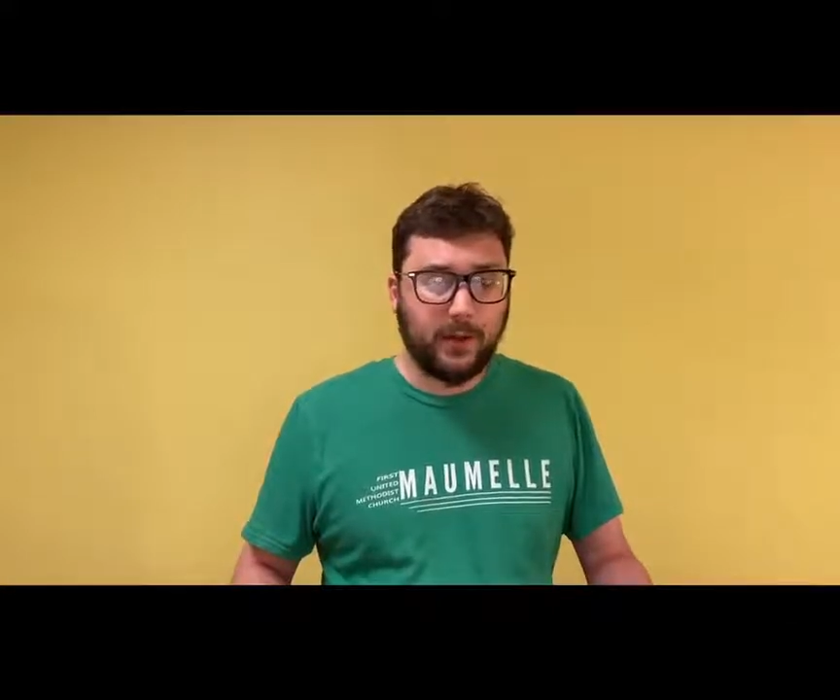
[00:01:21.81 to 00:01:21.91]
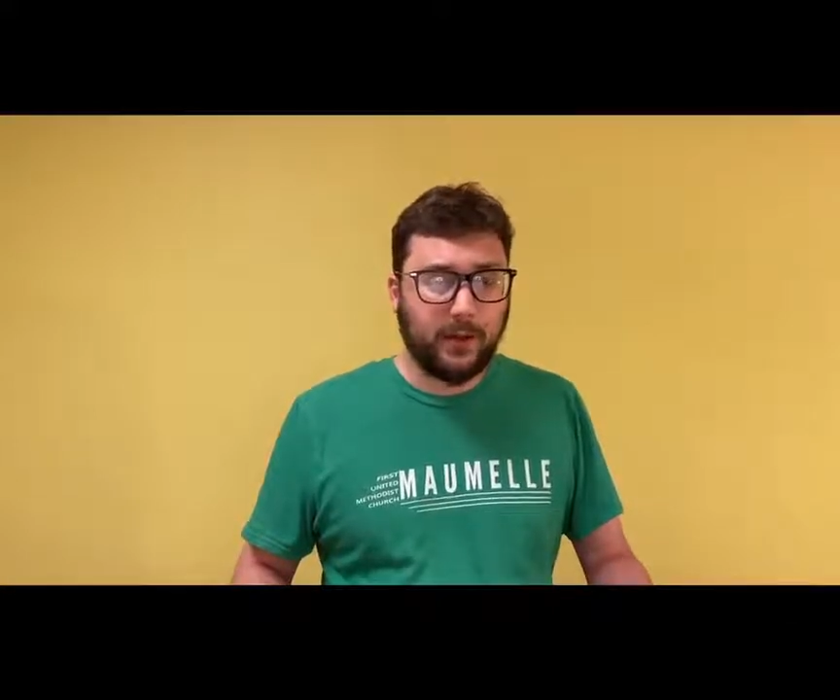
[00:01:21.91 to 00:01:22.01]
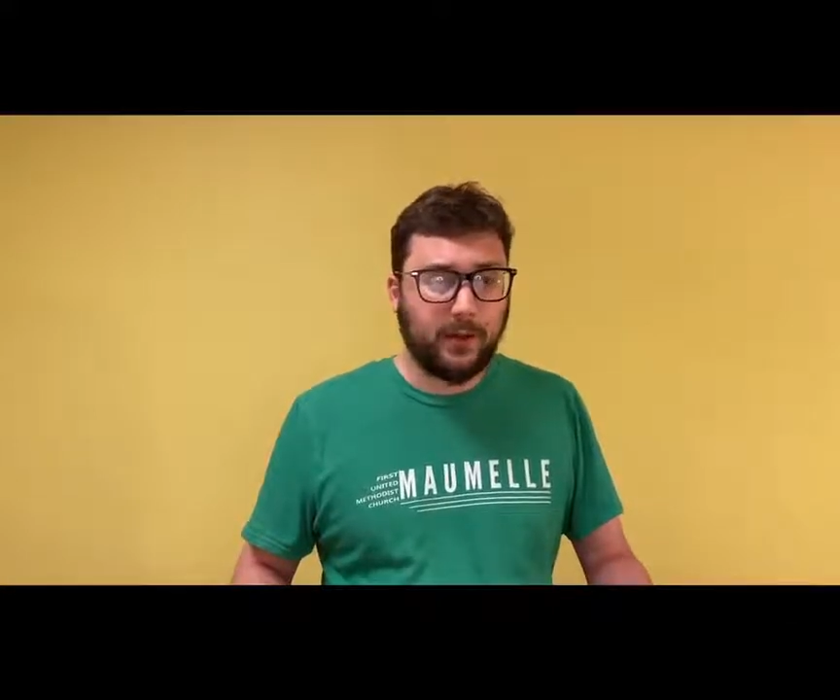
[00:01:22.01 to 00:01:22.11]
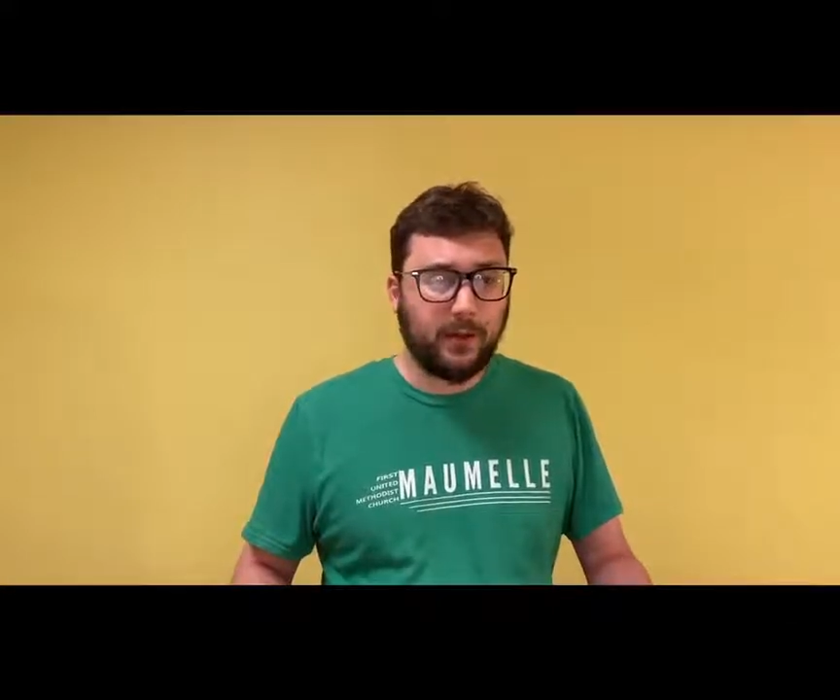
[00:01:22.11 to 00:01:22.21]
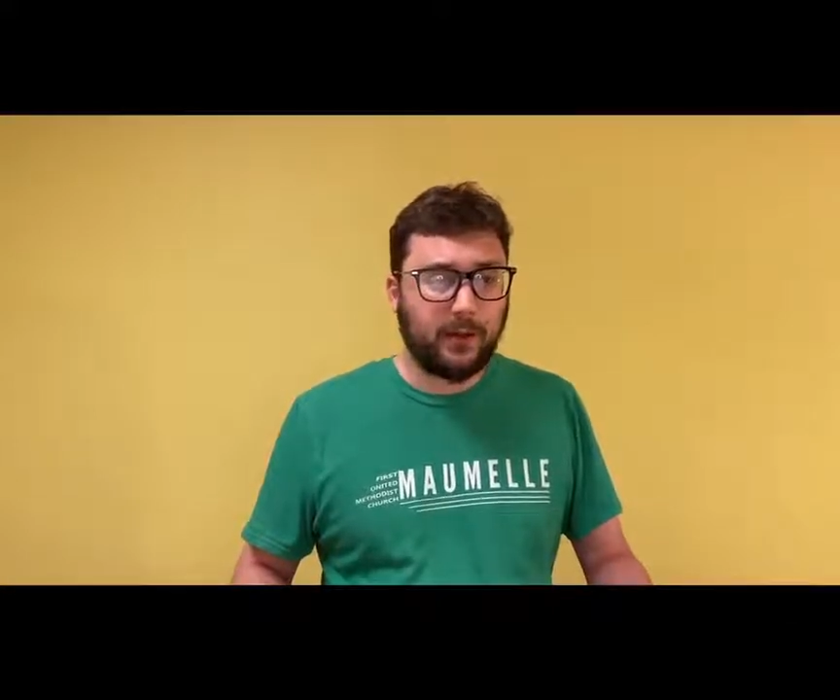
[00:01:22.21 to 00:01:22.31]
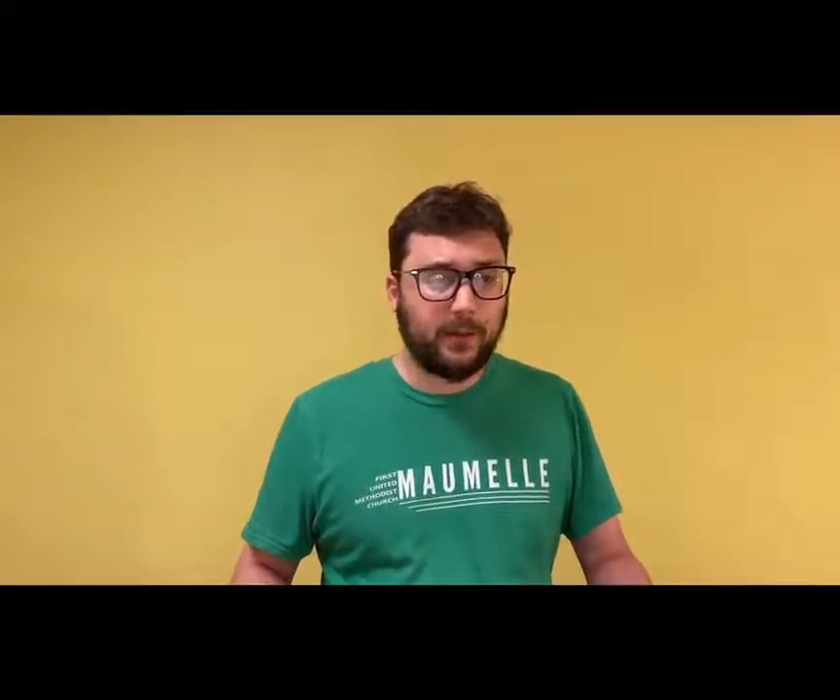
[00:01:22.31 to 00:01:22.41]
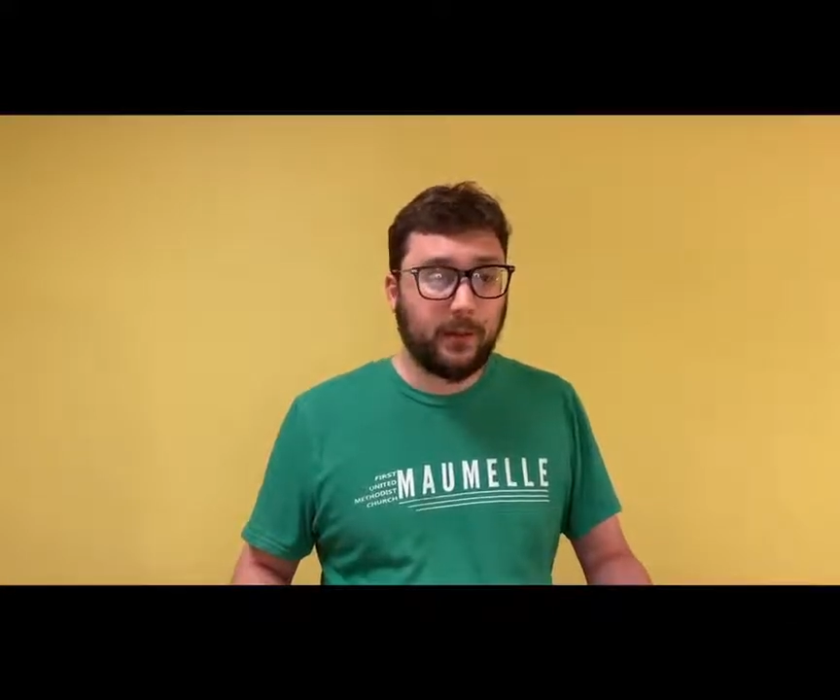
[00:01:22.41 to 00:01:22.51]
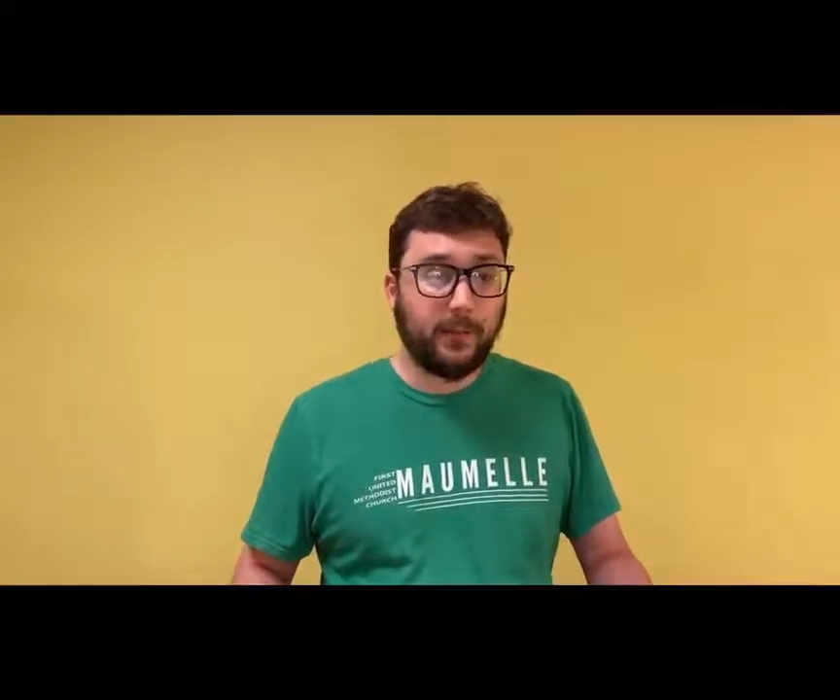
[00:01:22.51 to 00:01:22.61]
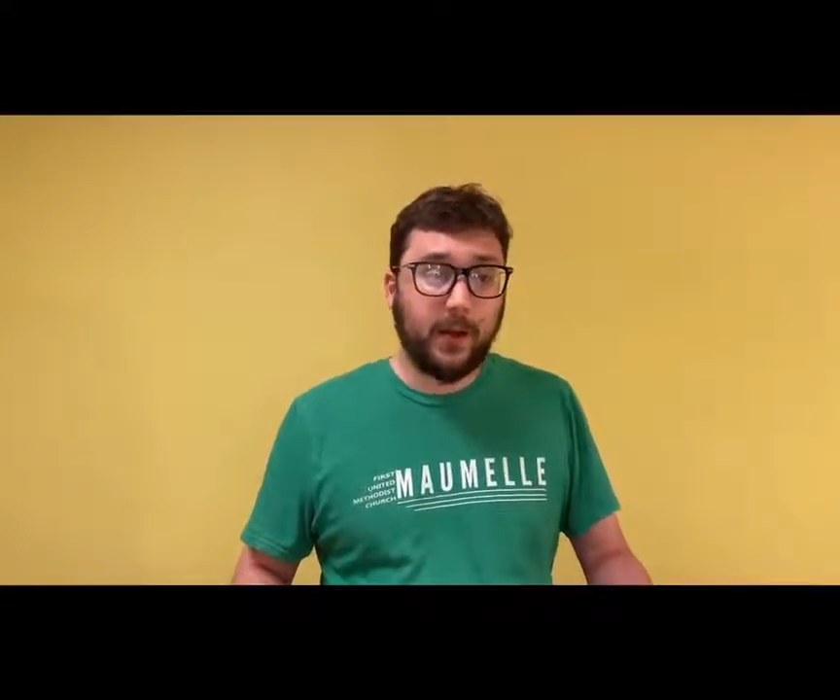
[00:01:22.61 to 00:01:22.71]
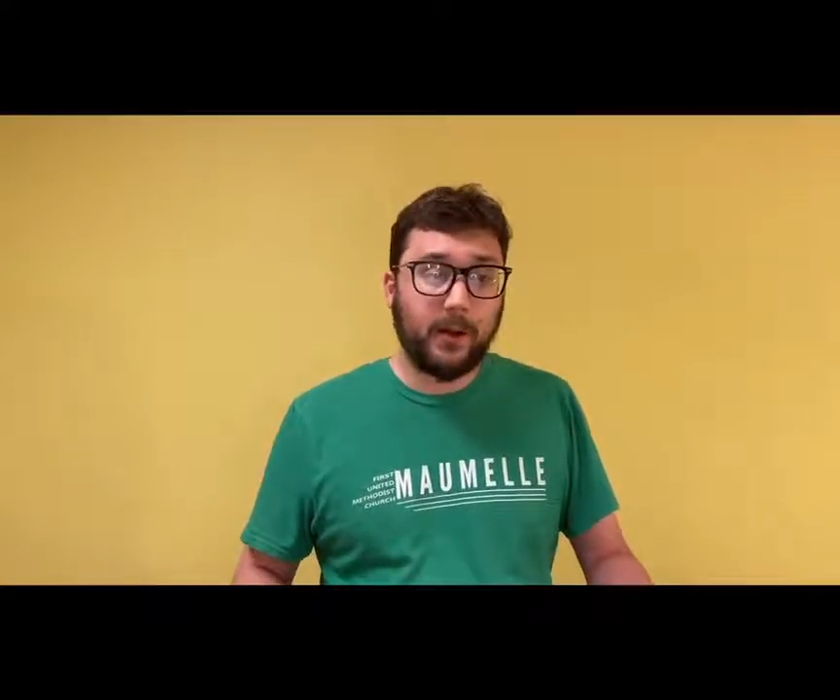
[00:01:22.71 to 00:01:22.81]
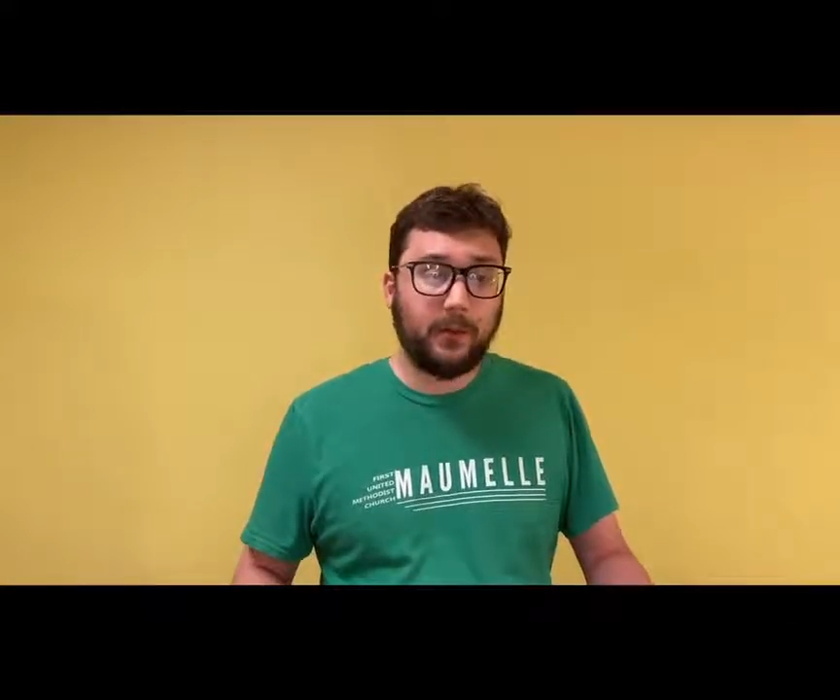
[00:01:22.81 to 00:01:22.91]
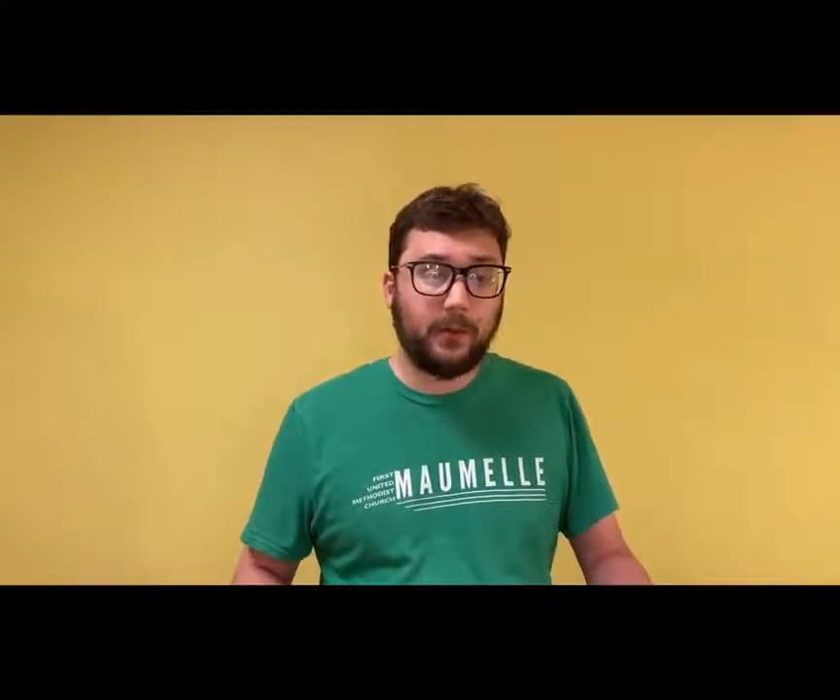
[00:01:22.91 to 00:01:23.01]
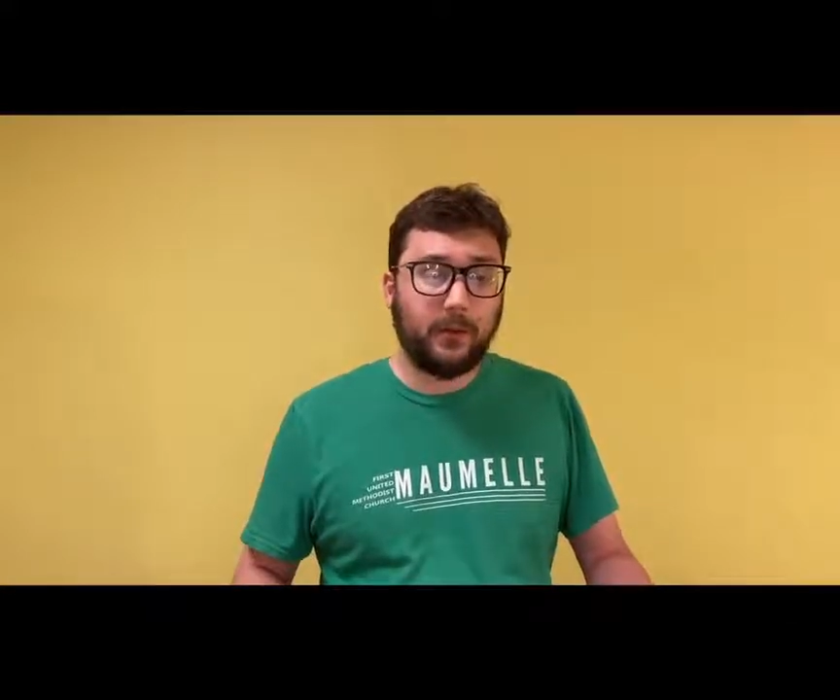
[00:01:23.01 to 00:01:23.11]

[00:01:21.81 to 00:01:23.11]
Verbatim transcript: Uh, sometimes